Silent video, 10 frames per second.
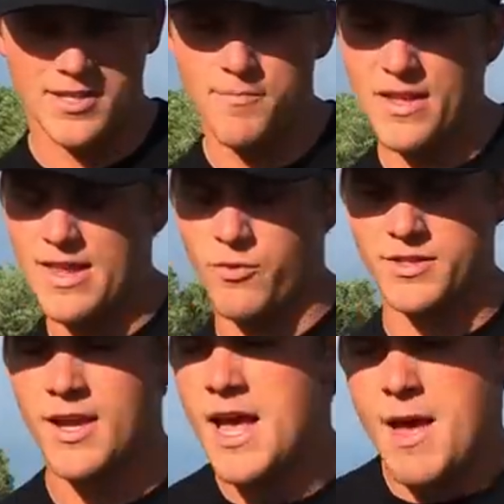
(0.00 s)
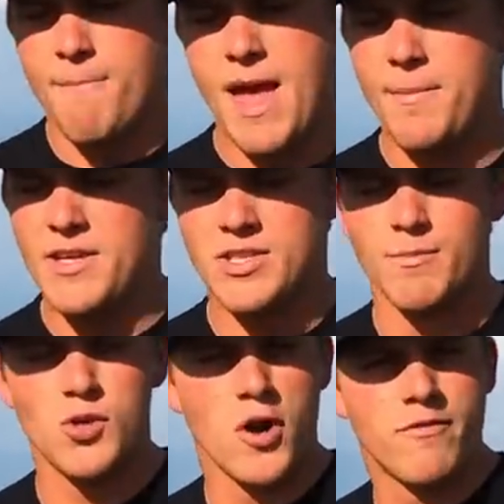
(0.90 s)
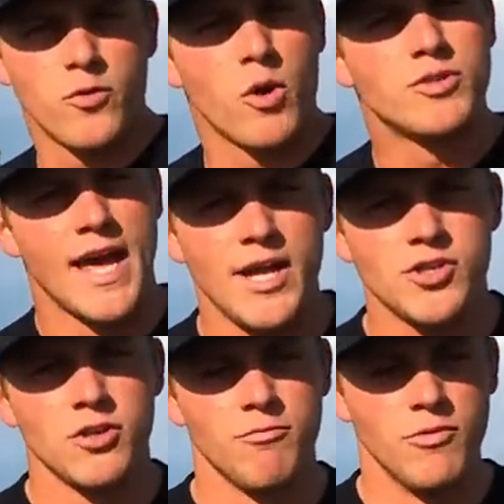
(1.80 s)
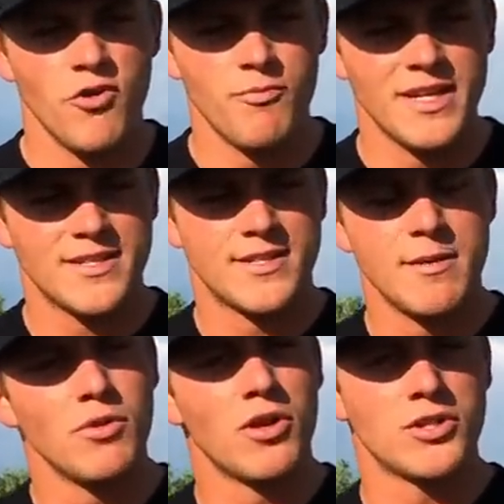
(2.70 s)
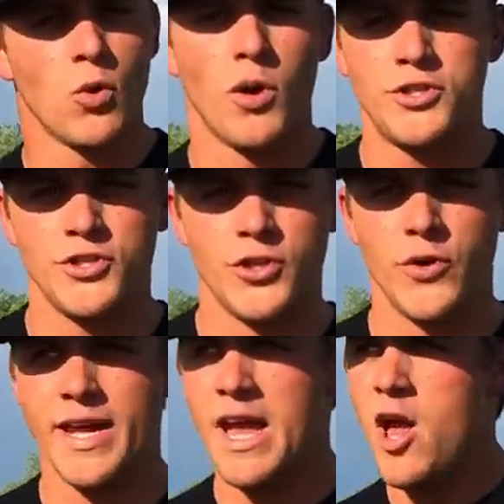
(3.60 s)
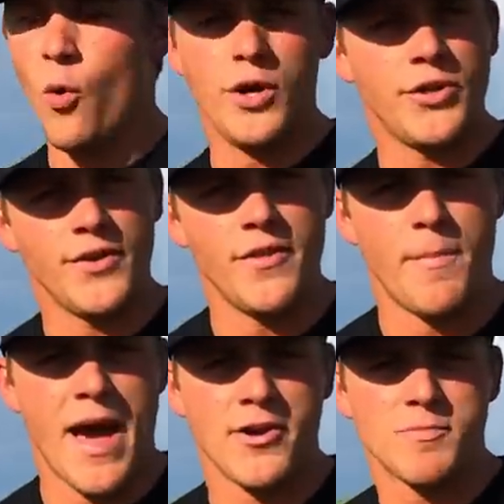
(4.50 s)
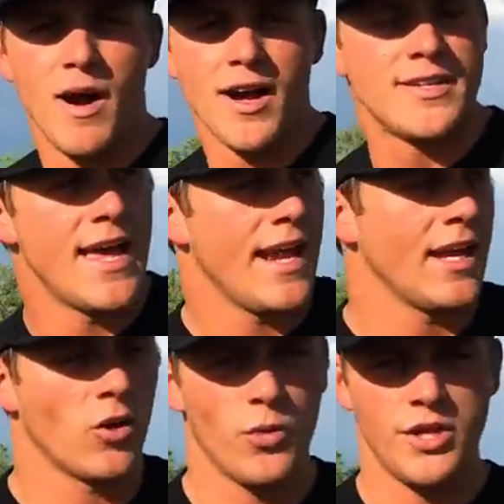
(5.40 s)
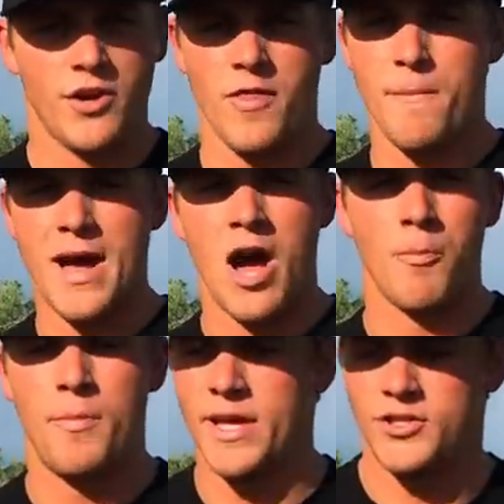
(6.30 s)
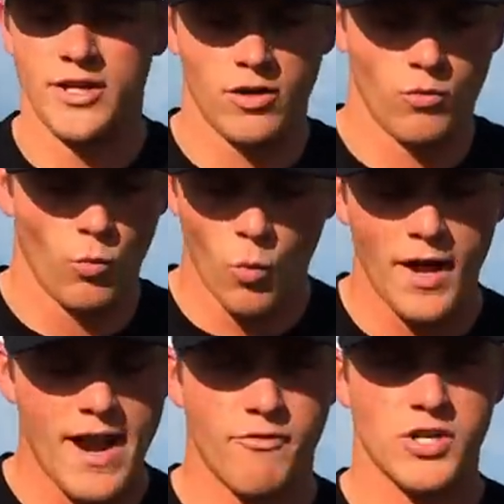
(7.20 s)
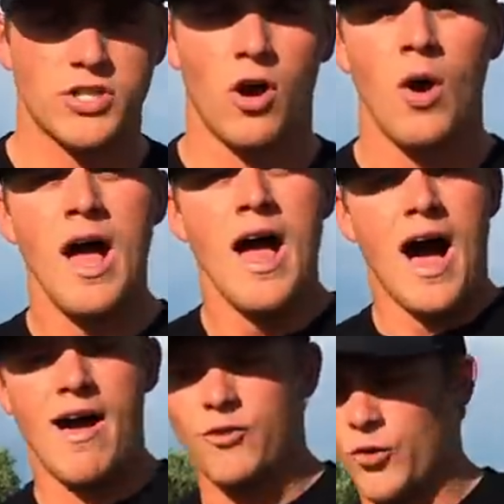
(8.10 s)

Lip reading: something that was maybe some sort of a rotational movement similar to what you're doing when you're in the batter's box hitting or when you're on the mound pitching or whatever. So I've